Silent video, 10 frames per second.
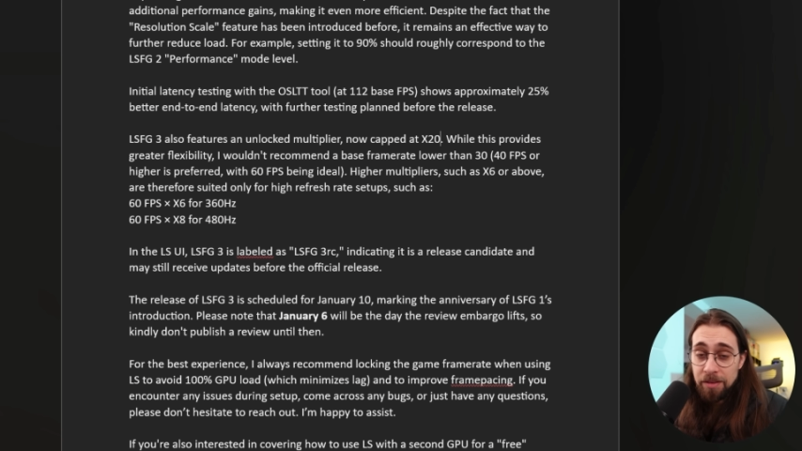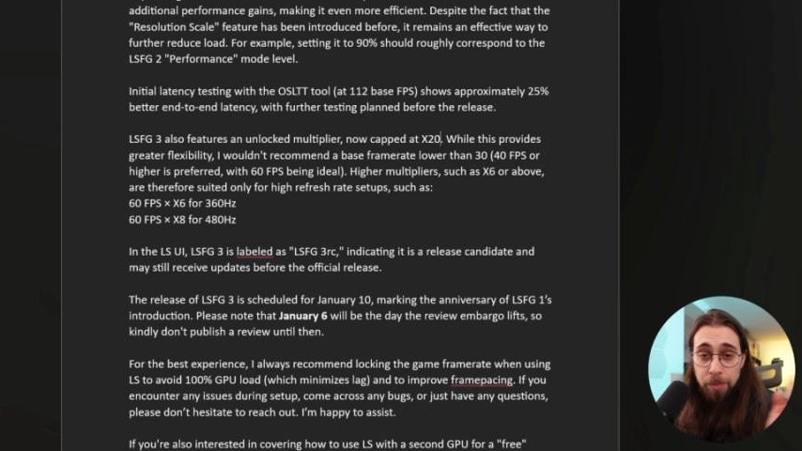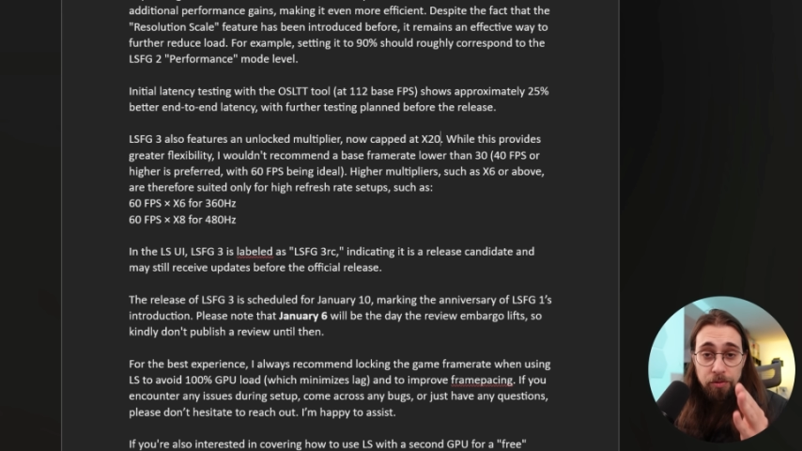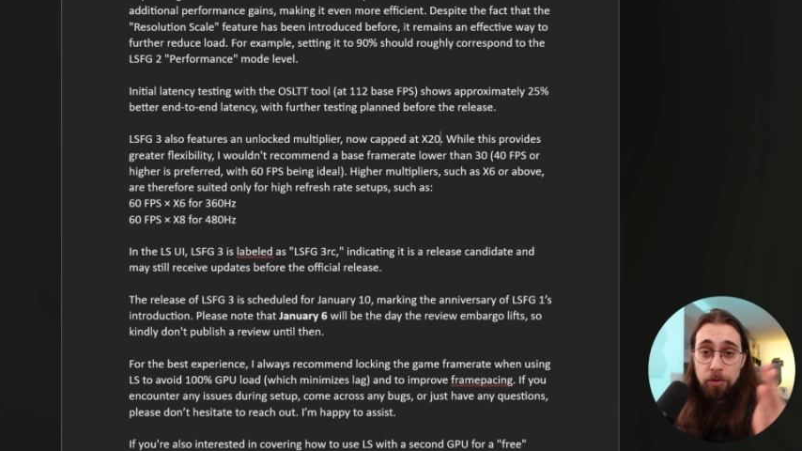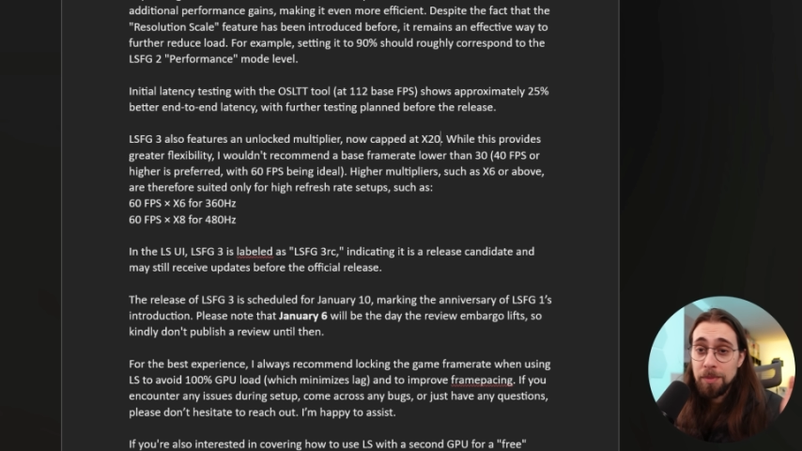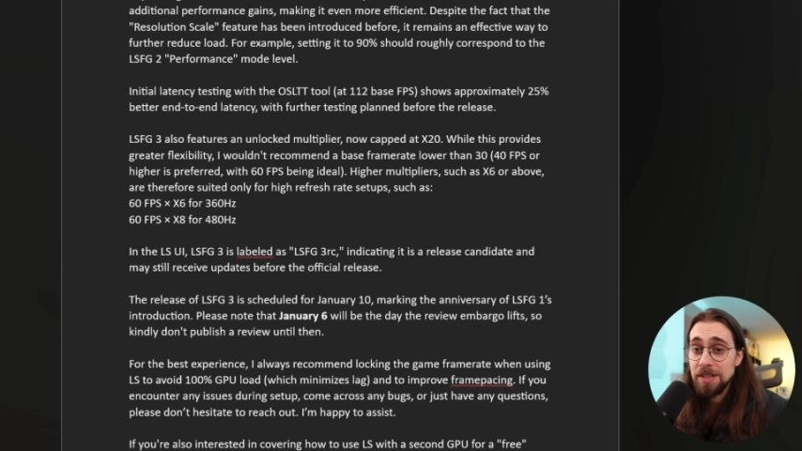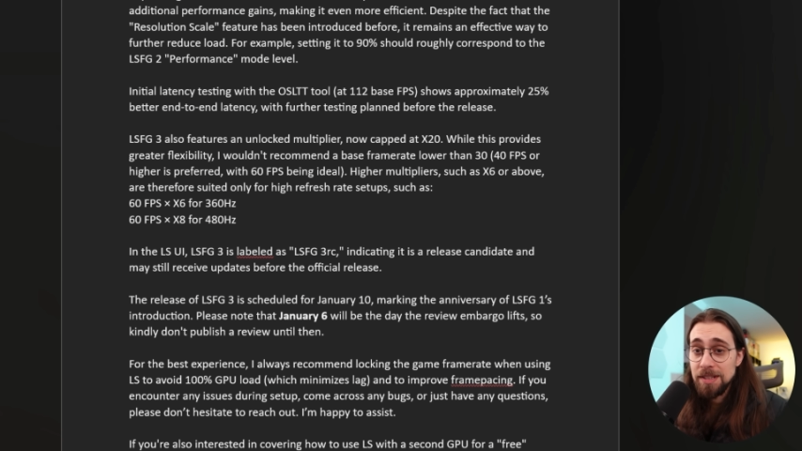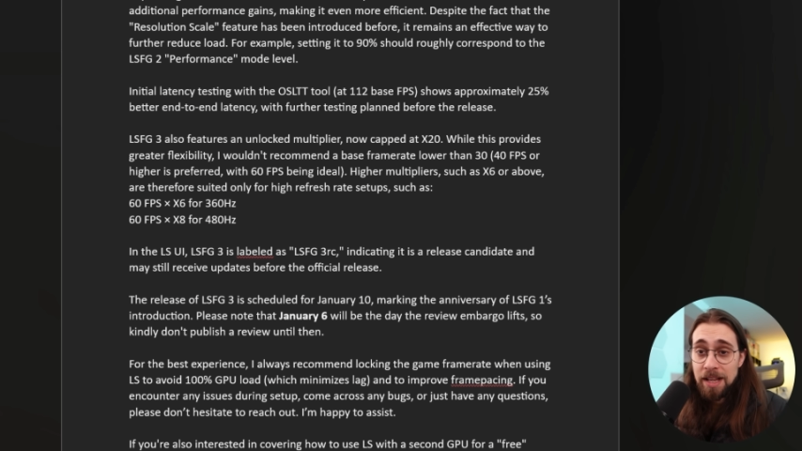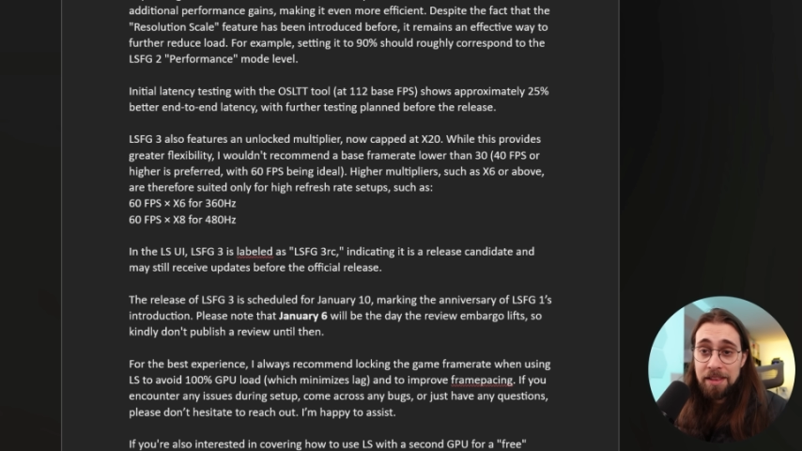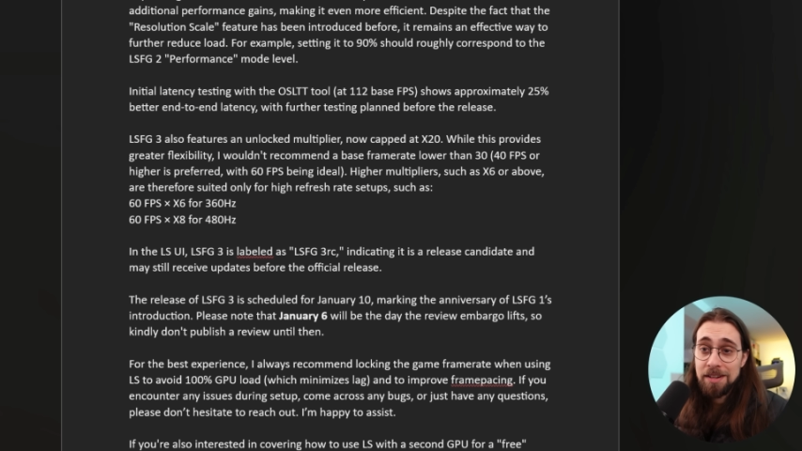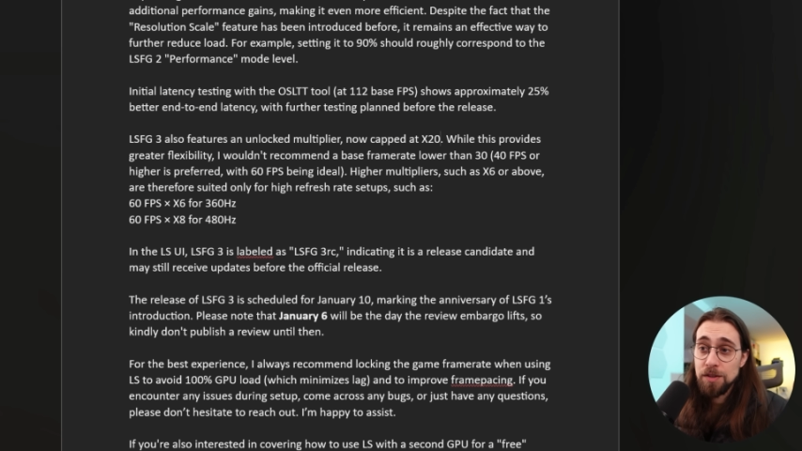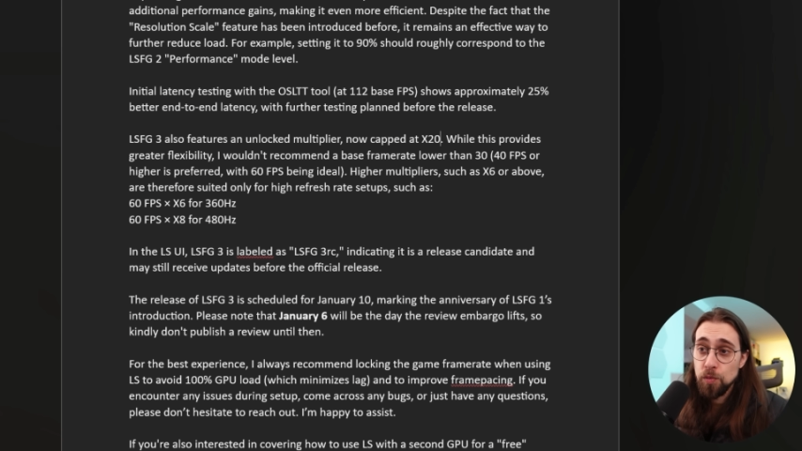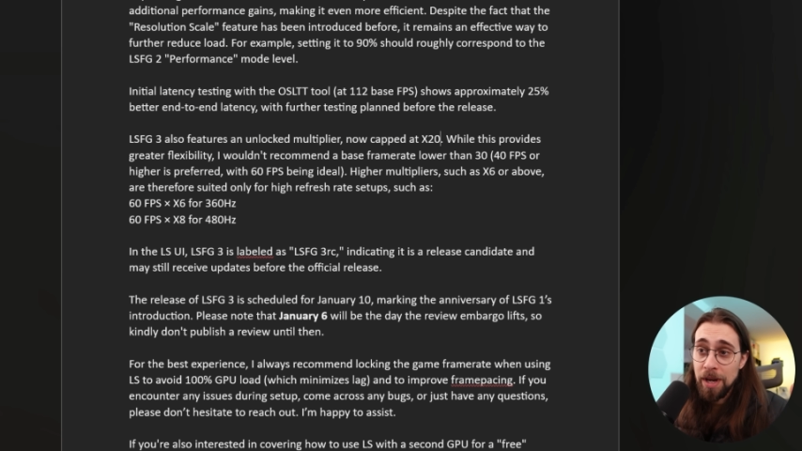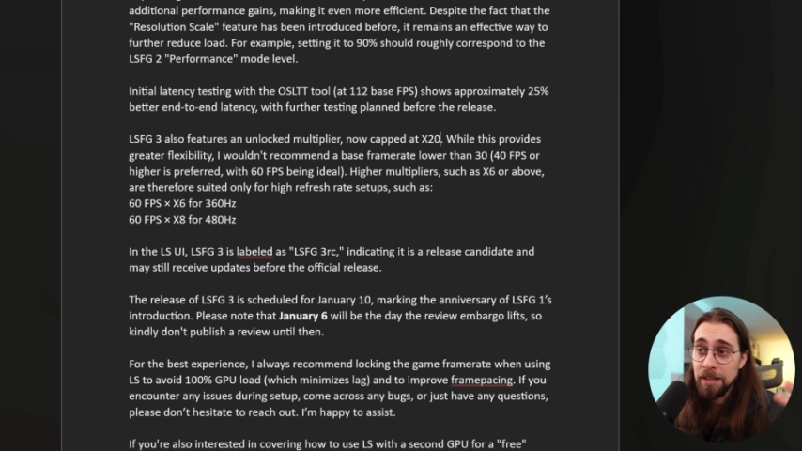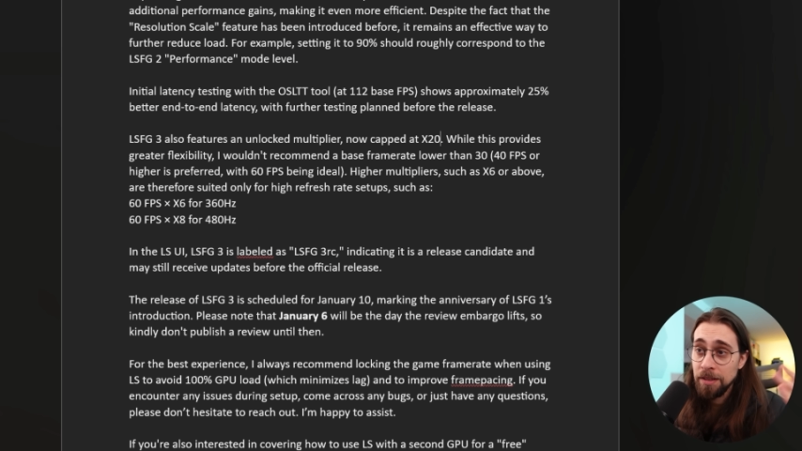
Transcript: the performance slider as well,